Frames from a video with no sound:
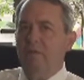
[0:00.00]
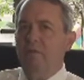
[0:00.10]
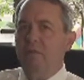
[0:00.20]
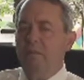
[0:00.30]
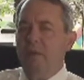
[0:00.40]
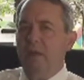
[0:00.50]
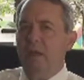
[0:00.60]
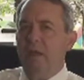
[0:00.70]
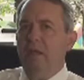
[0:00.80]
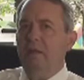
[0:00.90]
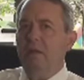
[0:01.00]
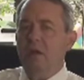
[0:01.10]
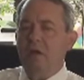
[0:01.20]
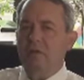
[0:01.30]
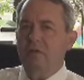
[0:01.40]
From the beginning,
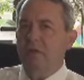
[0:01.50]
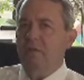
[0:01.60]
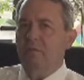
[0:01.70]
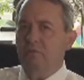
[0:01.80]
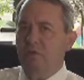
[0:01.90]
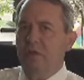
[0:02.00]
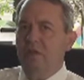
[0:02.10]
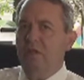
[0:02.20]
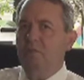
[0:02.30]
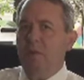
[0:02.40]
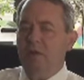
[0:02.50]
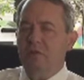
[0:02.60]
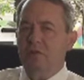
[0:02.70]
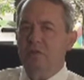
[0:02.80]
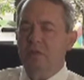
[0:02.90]
doctors that treated these
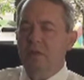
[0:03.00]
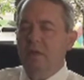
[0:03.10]
patients